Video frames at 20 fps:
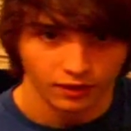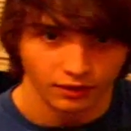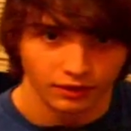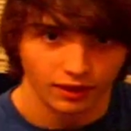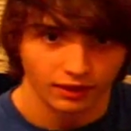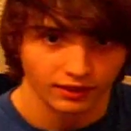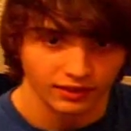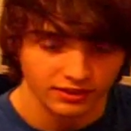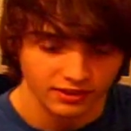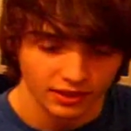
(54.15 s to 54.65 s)

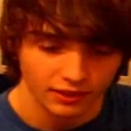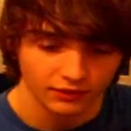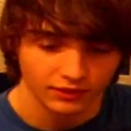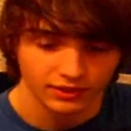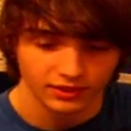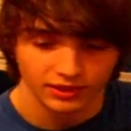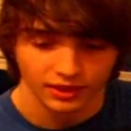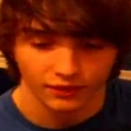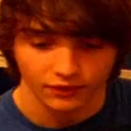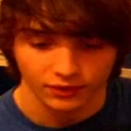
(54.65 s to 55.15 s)
You got the
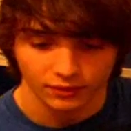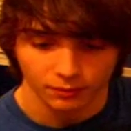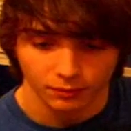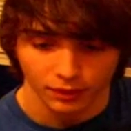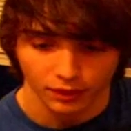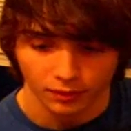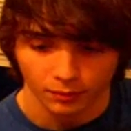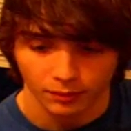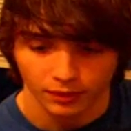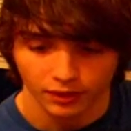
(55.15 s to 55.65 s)

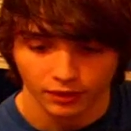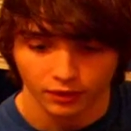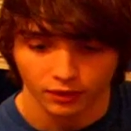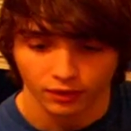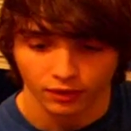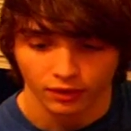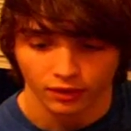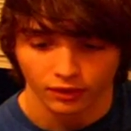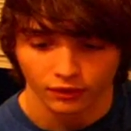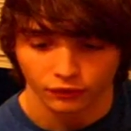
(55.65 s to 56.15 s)

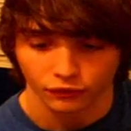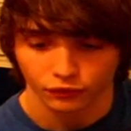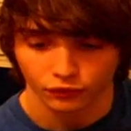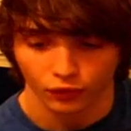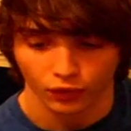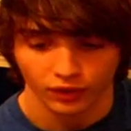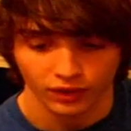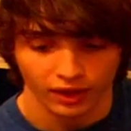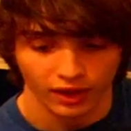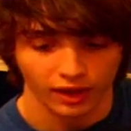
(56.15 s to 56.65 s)
77mm
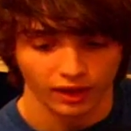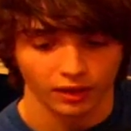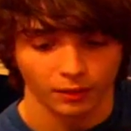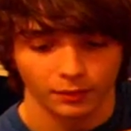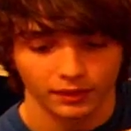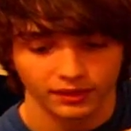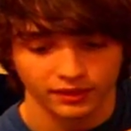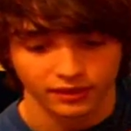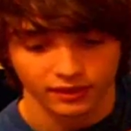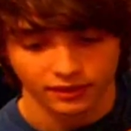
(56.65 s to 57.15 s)
front
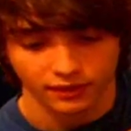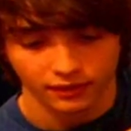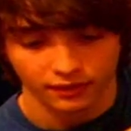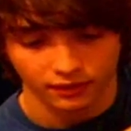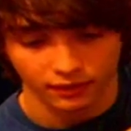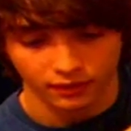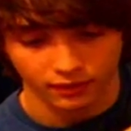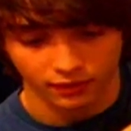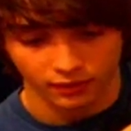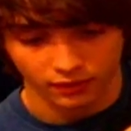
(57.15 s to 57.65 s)
element,
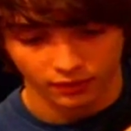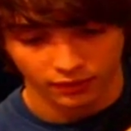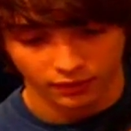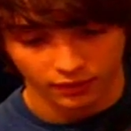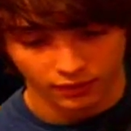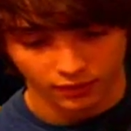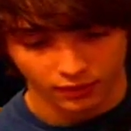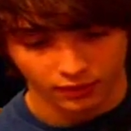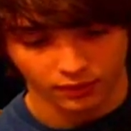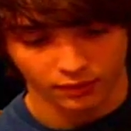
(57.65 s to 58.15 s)

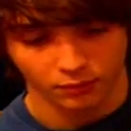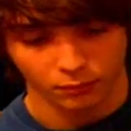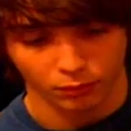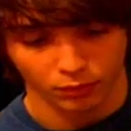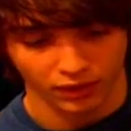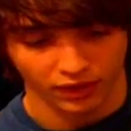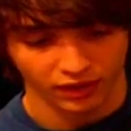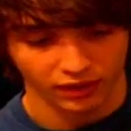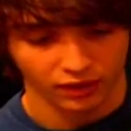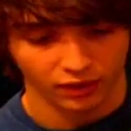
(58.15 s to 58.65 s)

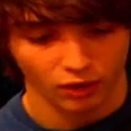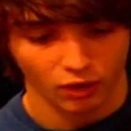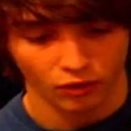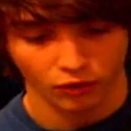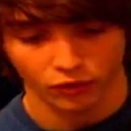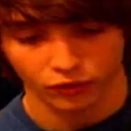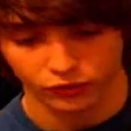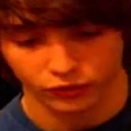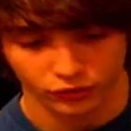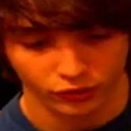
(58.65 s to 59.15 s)
bringing in
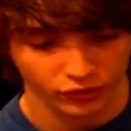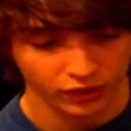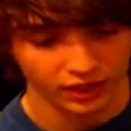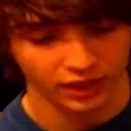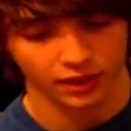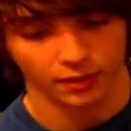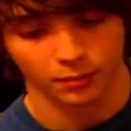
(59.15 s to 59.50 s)
all those good